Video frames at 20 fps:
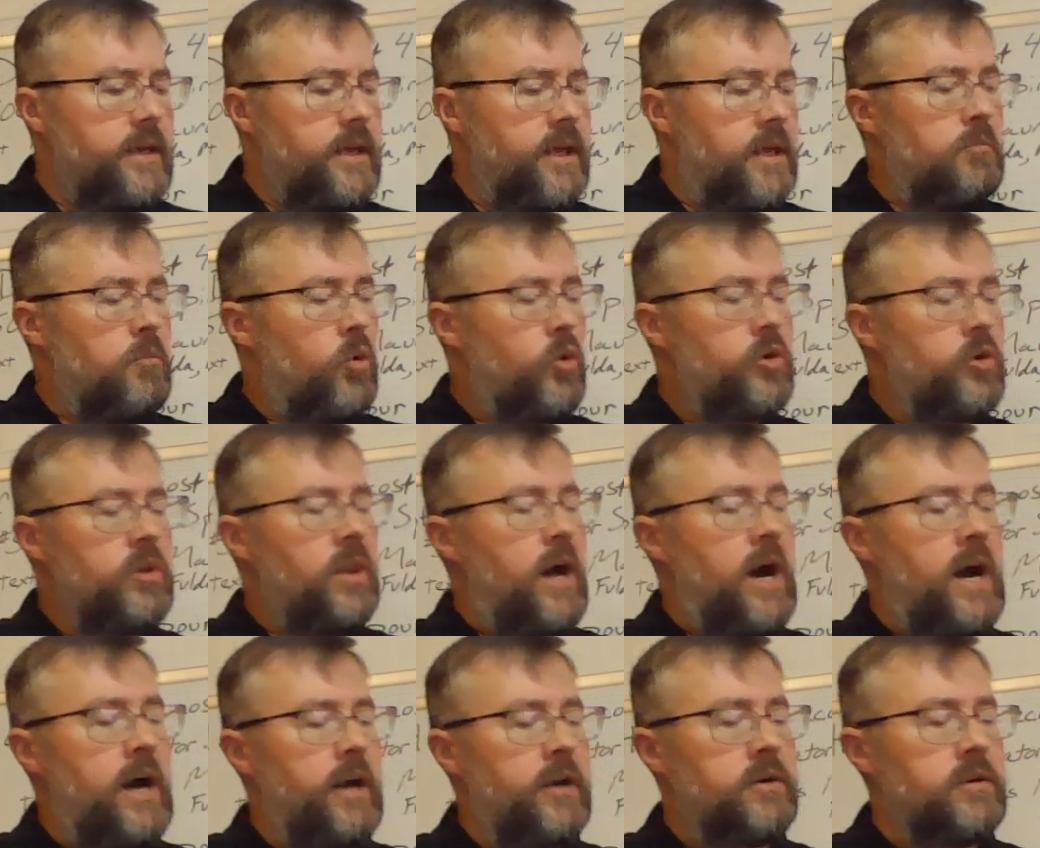Immortal
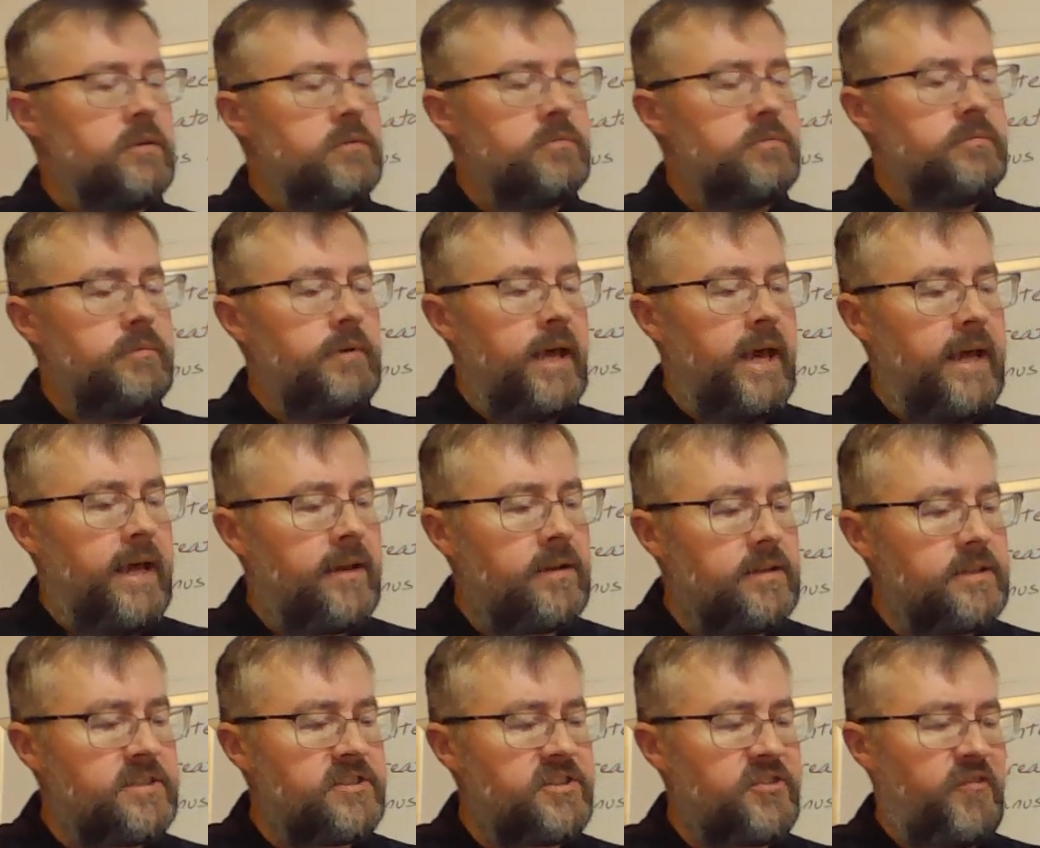honor,
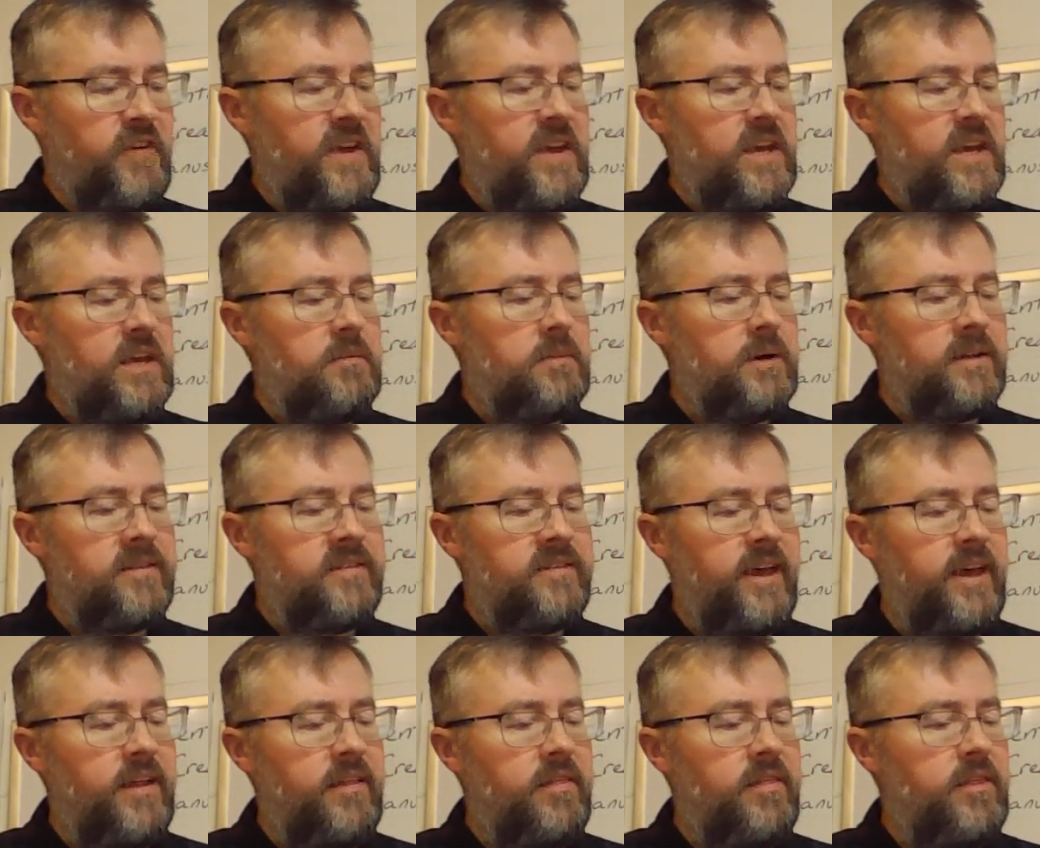endless fame,
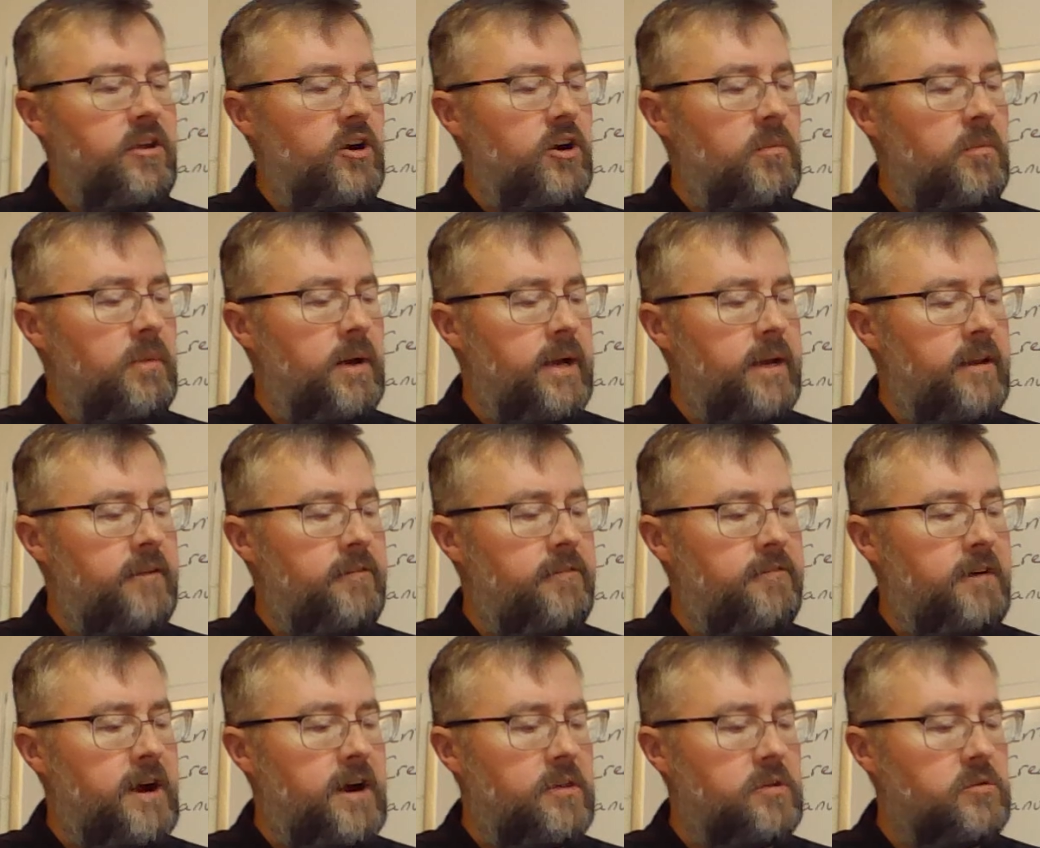attend the Almighty
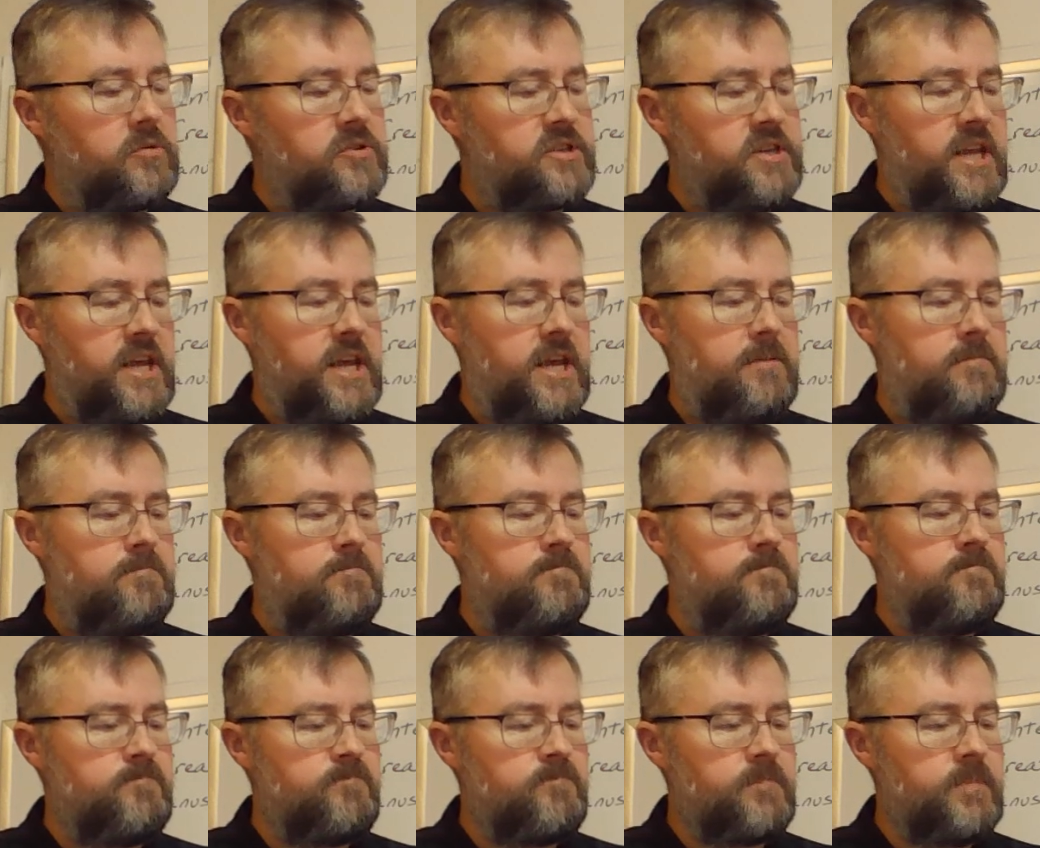Father's name.